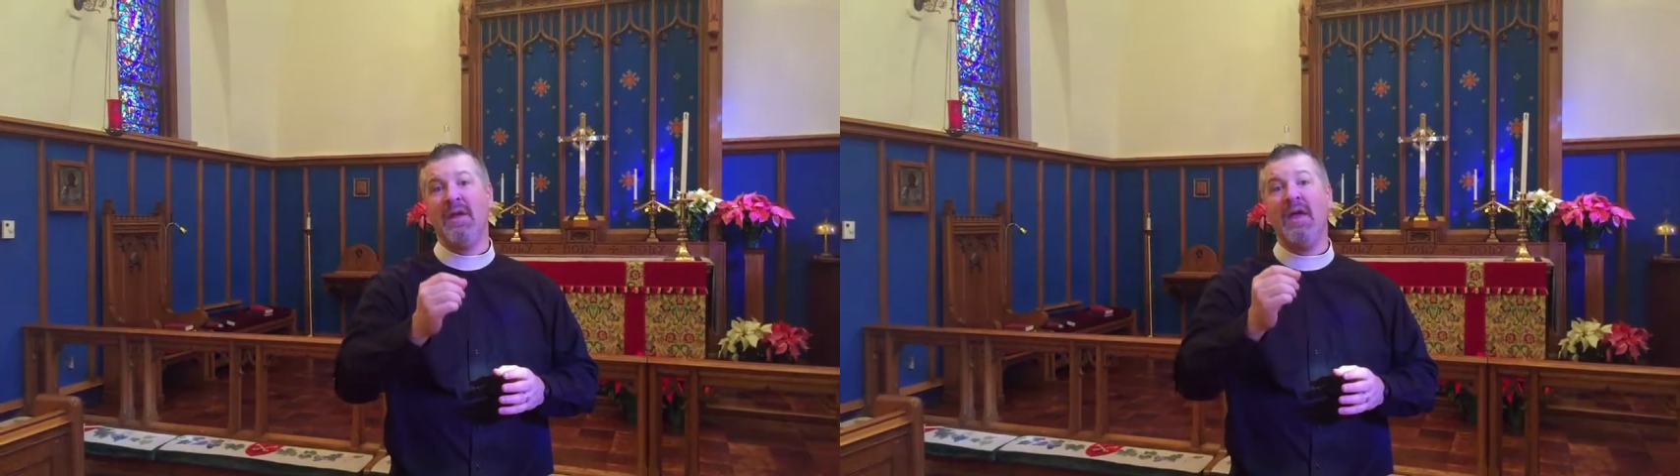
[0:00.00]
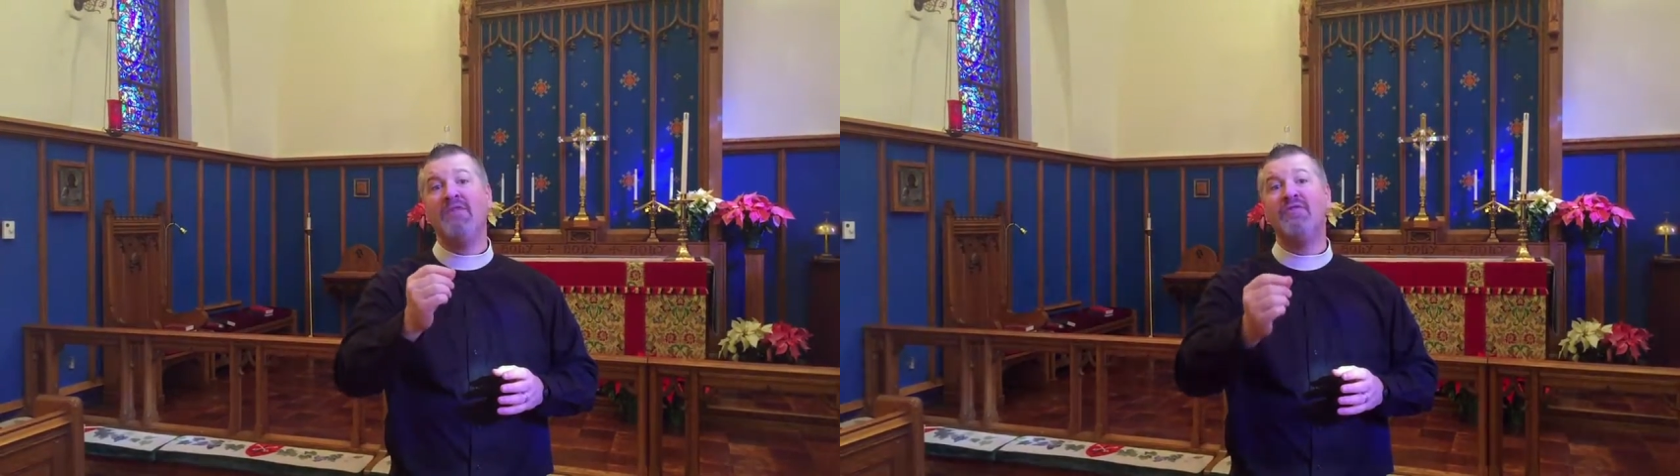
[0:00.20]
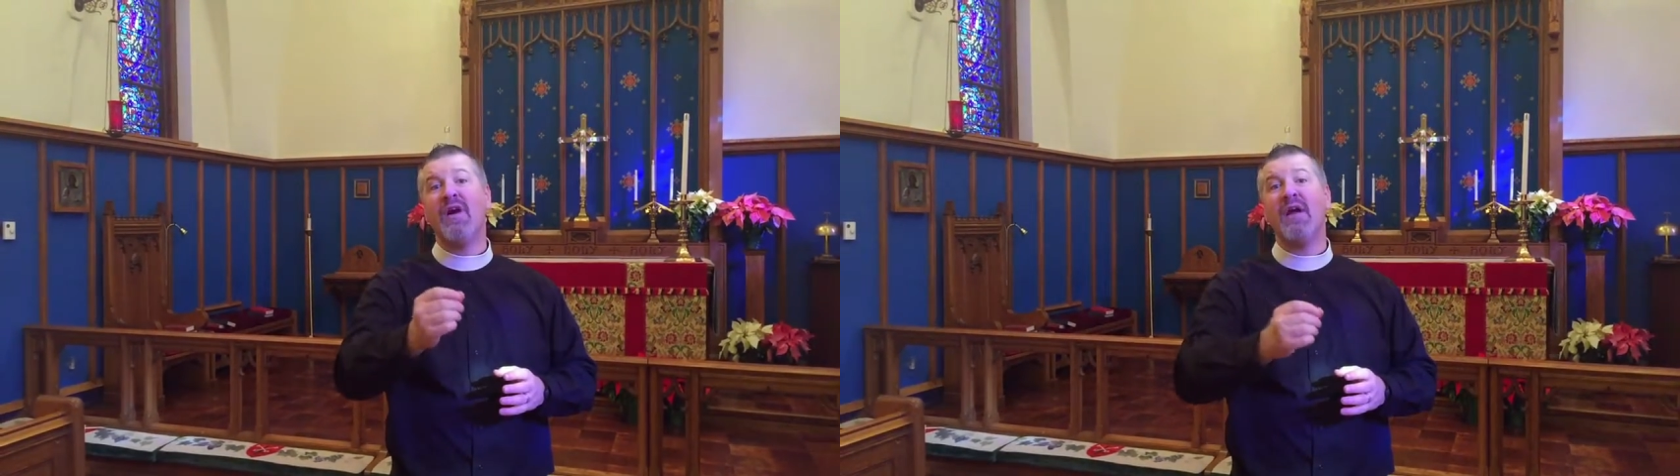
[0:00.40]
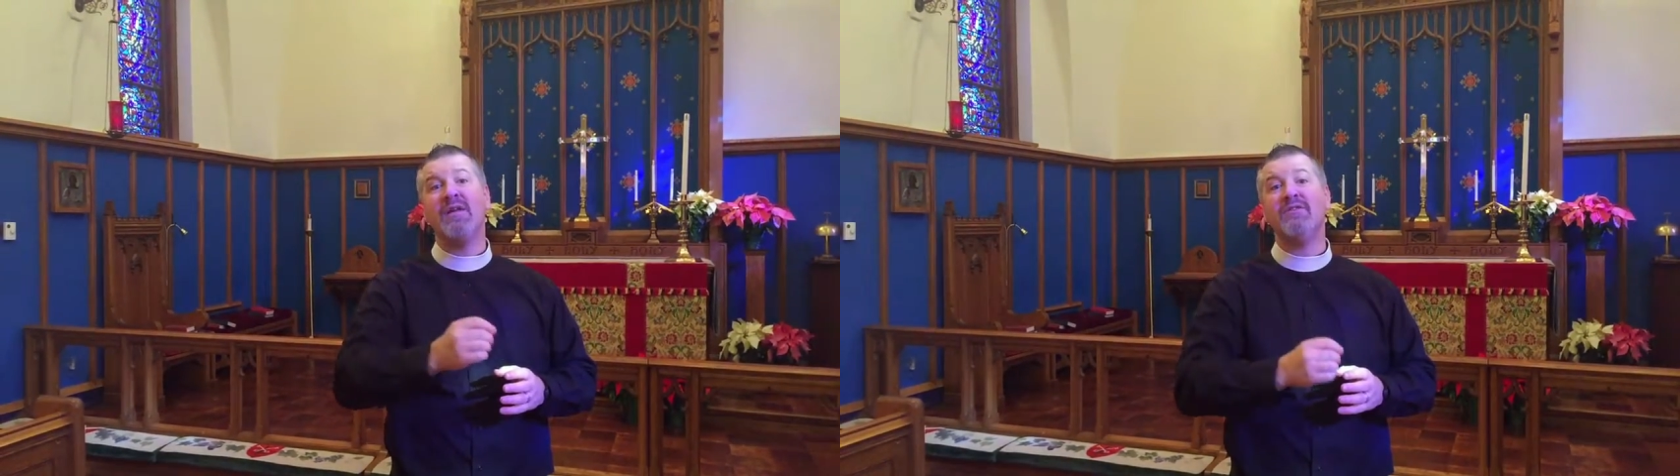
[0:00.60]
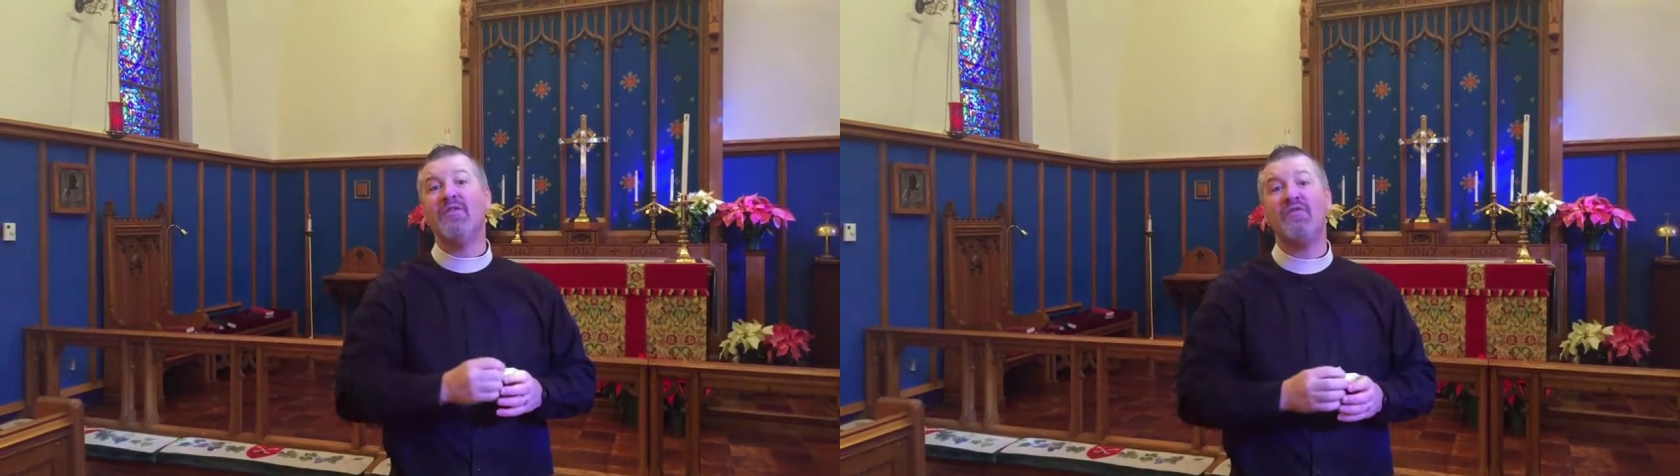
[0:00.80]

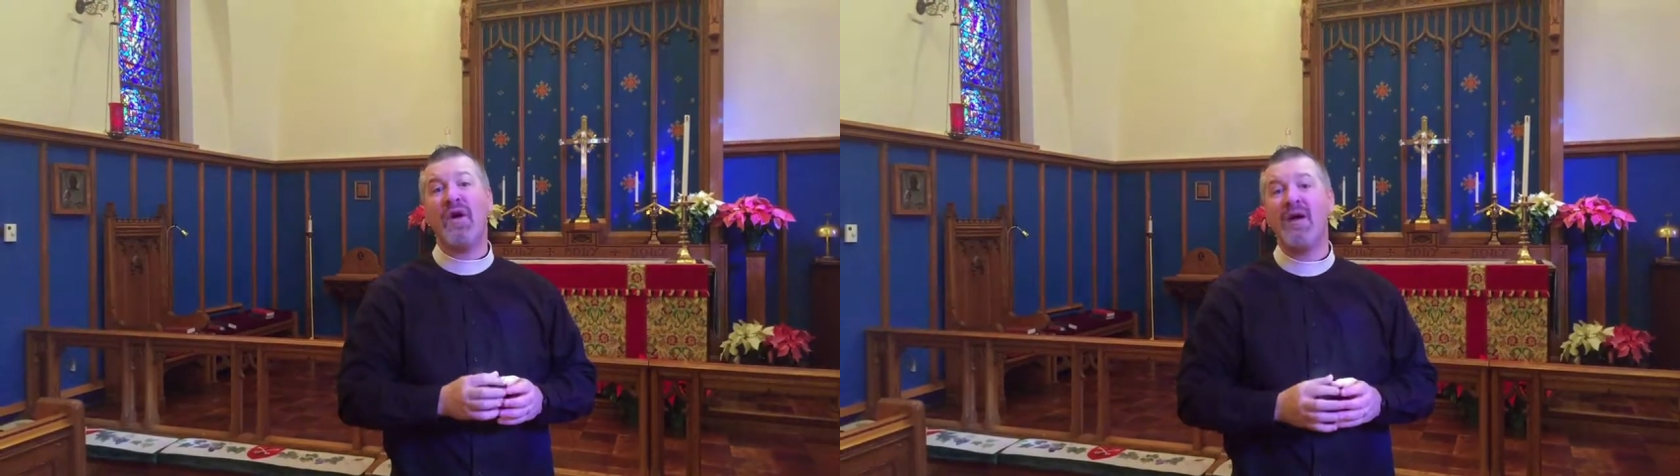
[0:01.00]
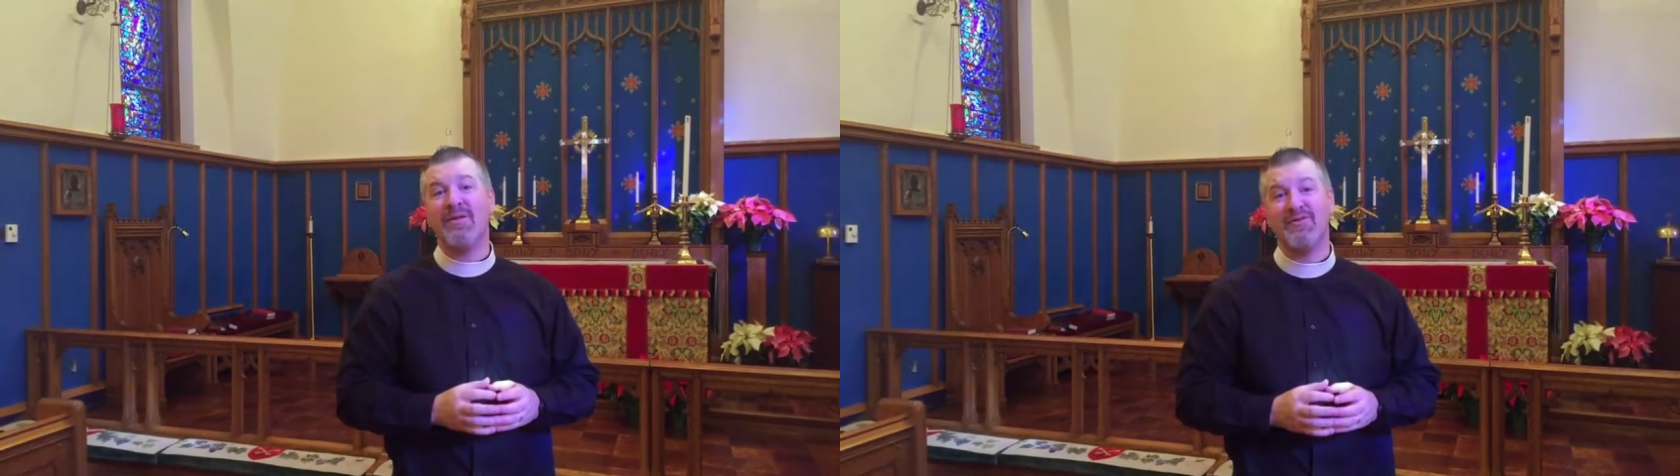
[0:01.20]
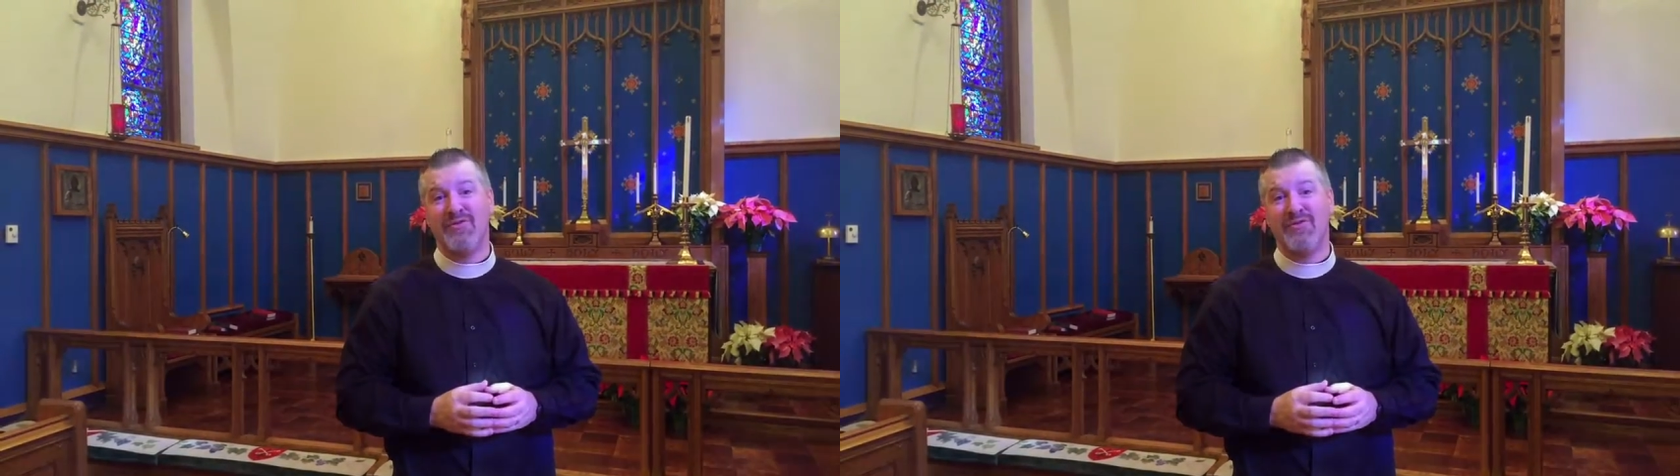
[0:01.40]
invited to follow